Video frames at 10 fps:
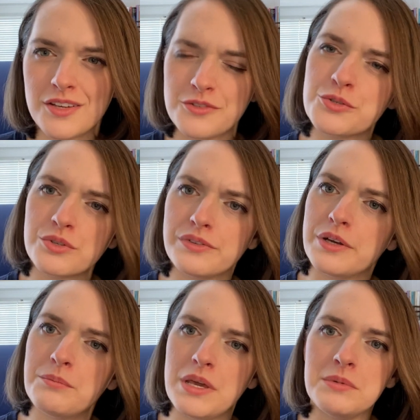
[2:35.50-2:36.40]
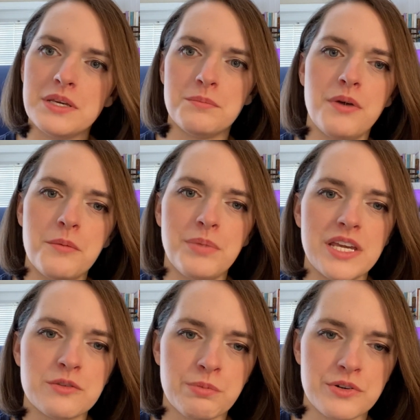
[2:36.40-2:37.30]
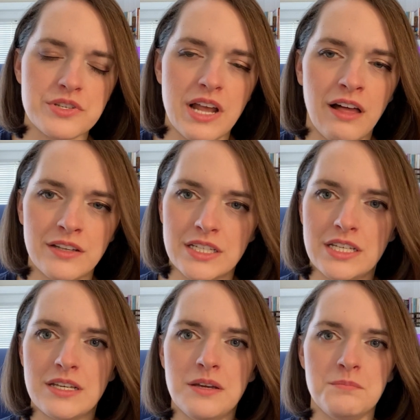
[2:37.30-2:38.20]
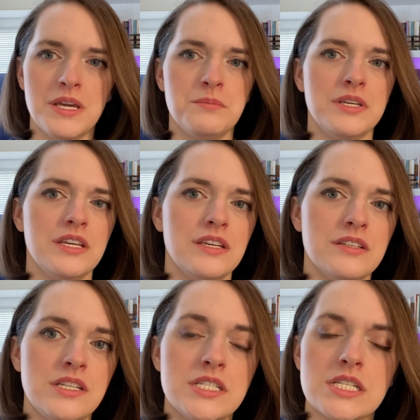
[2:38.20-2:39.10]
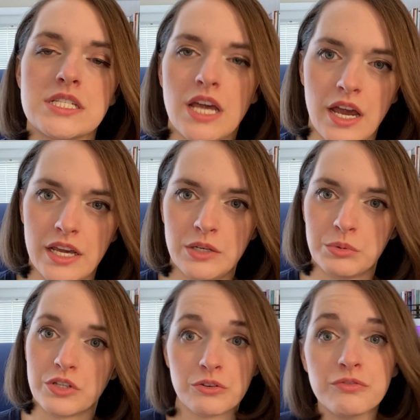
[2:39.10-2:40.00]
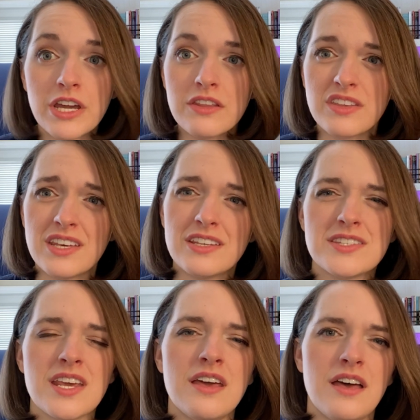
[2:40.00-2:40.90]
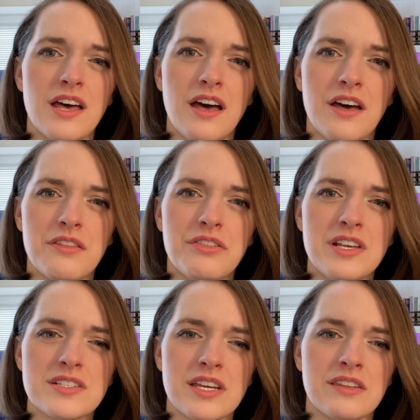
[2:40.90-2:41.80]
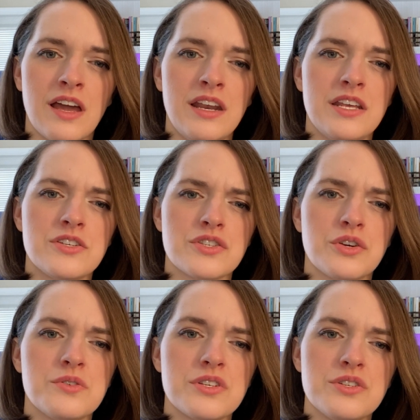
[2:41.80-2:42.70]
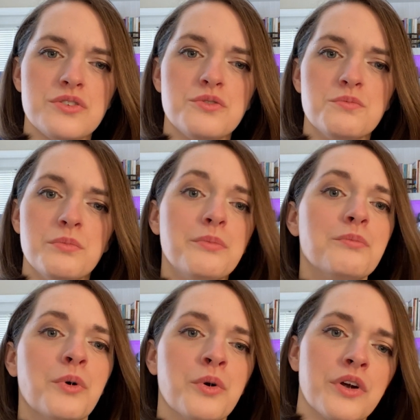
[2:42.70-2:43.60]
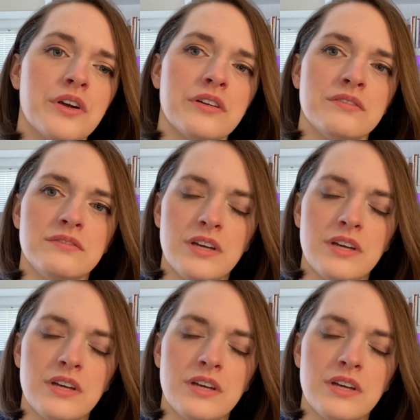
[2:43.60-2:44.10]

sort of maybe a base personality, and maybe decide what their faith is, things like that. It just goes into more